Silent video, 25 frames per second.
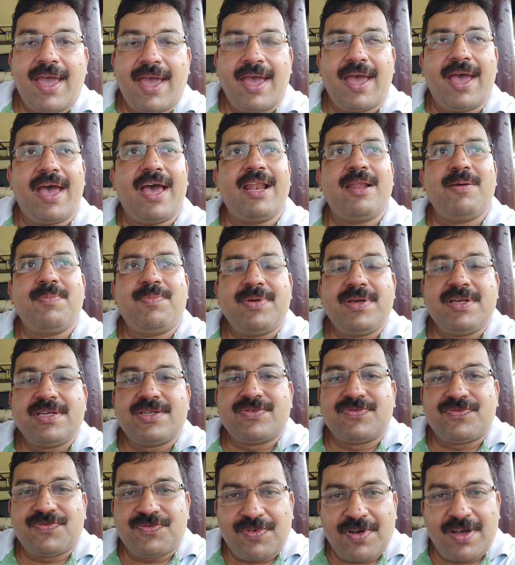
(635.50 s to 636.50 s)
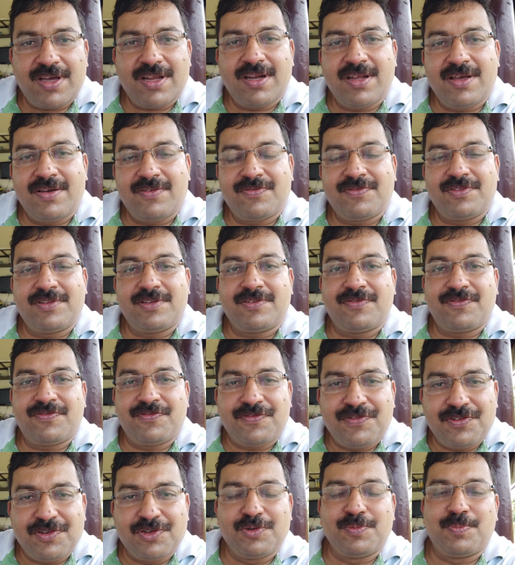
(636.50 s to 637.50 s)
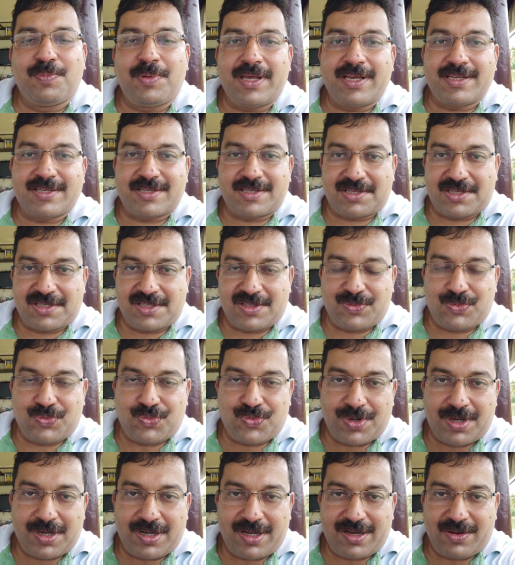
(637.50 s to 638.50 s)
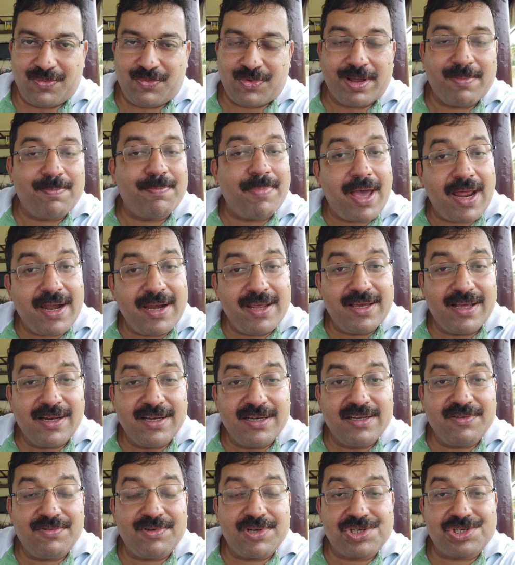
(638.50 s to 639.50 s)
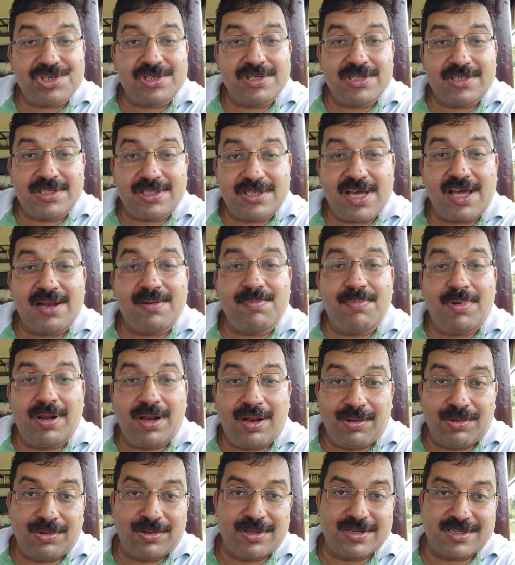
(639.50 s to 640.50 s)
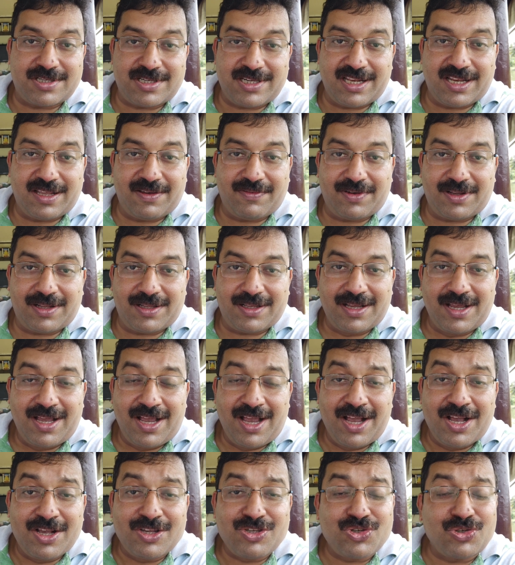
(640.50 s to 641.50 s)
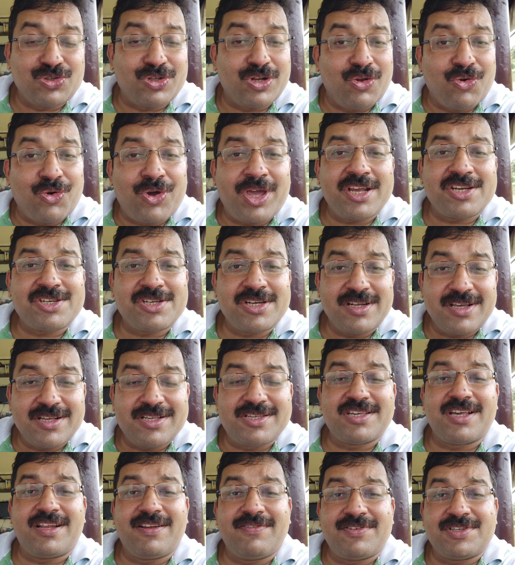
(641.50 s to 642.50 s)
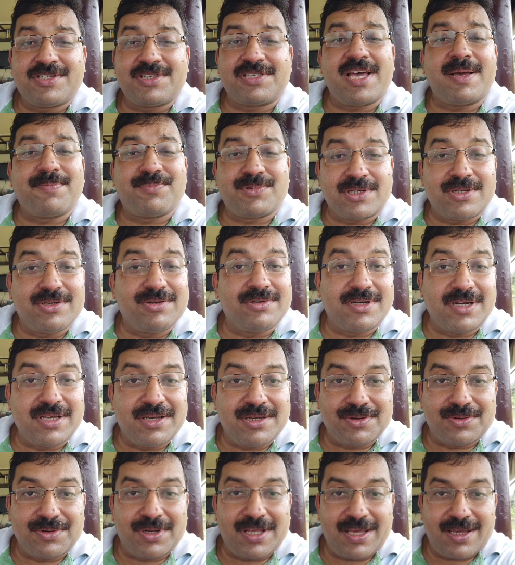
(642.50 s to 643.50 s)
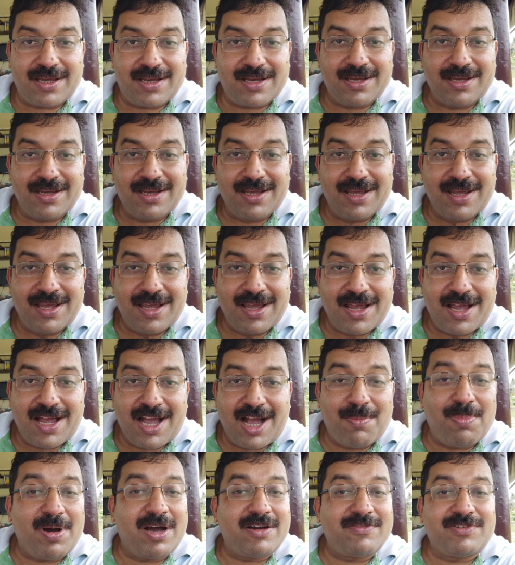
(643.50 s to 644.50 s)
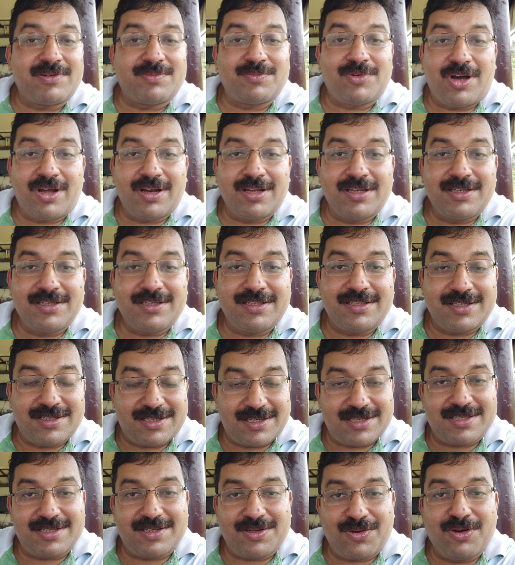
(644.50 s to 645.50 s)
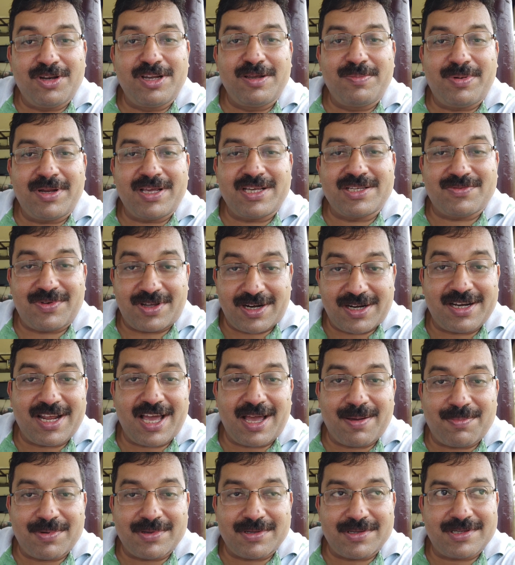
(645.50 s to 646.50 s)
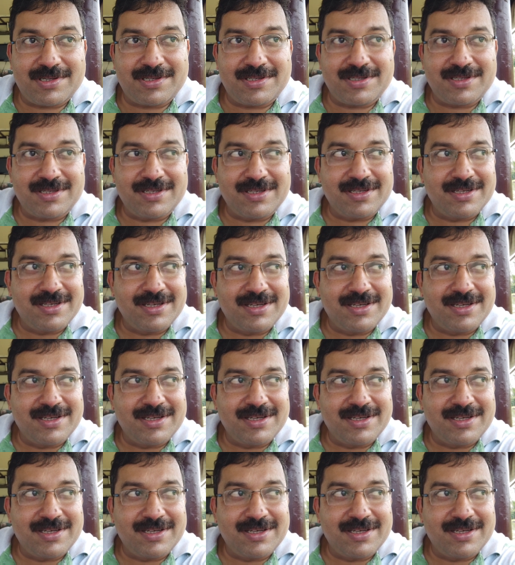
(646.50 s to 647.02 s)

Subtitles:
Alapi is one of the few places in the world where paddy cultivation is done below the sea level. So the location itself is absolutely unique. Apart from Holland, this is the only place where it happens.